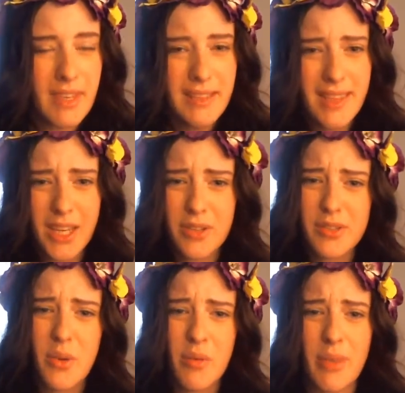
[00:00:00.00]
that you just
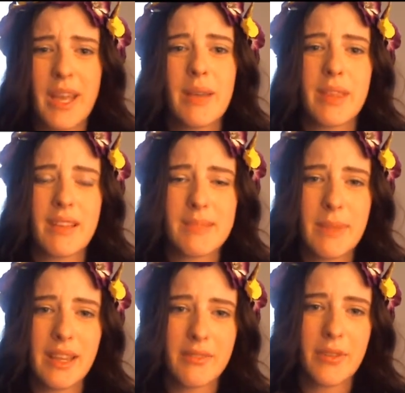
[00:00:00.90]
go and buy it without
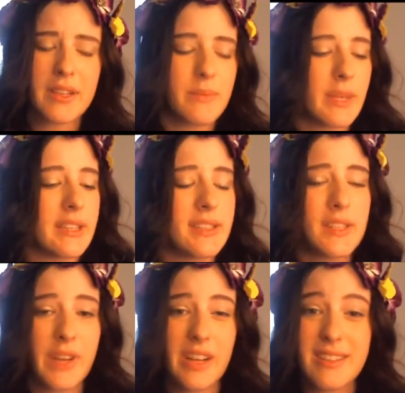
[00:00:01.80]
smelling first, because this
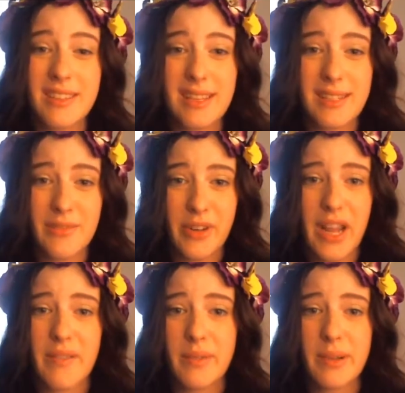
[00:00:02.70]
fragrance isn't for
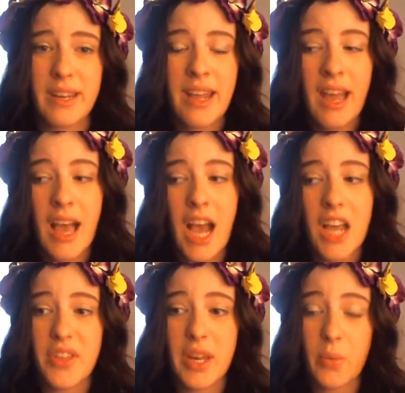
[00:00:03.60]
everyone. I
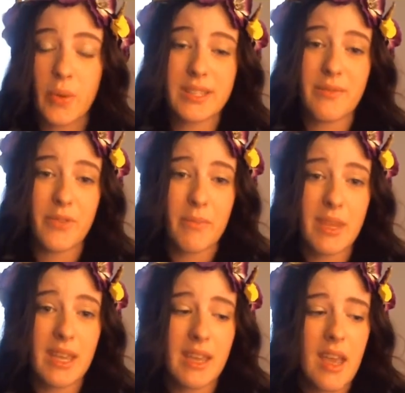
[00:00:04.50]
thought it wasn't for
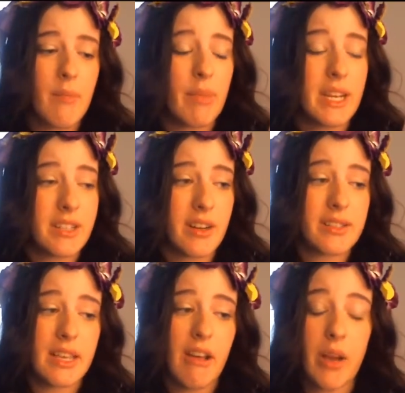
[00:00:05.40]
me, but it
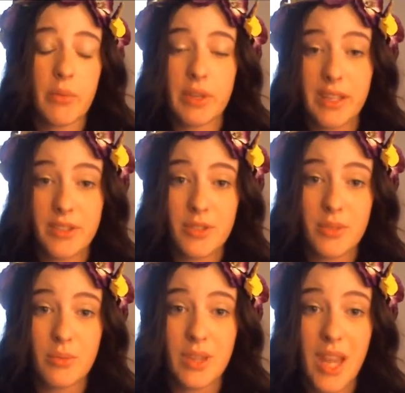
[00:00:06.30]
turns out I really
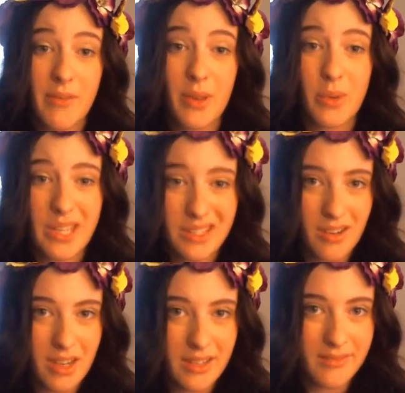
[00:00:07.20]
do love it when it's on.